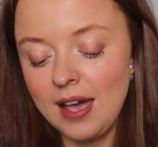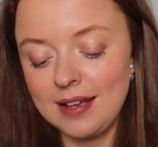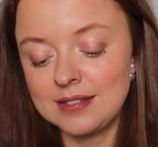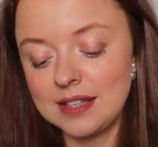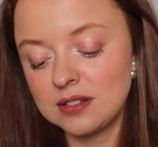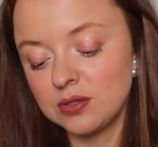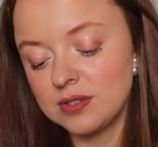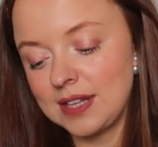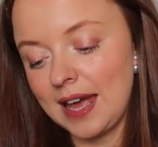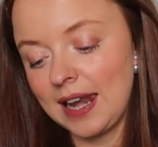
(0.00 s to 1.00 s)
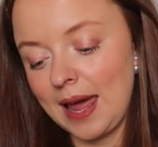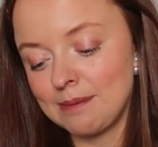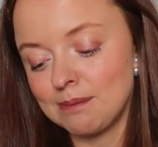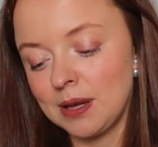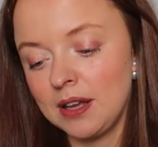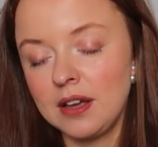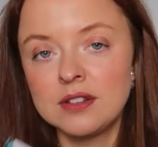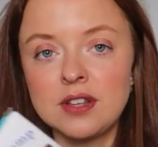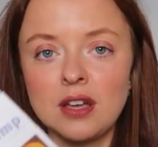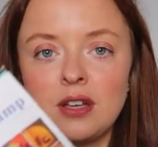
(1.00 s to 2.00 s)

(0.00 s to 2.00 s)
is this sunset lamp. So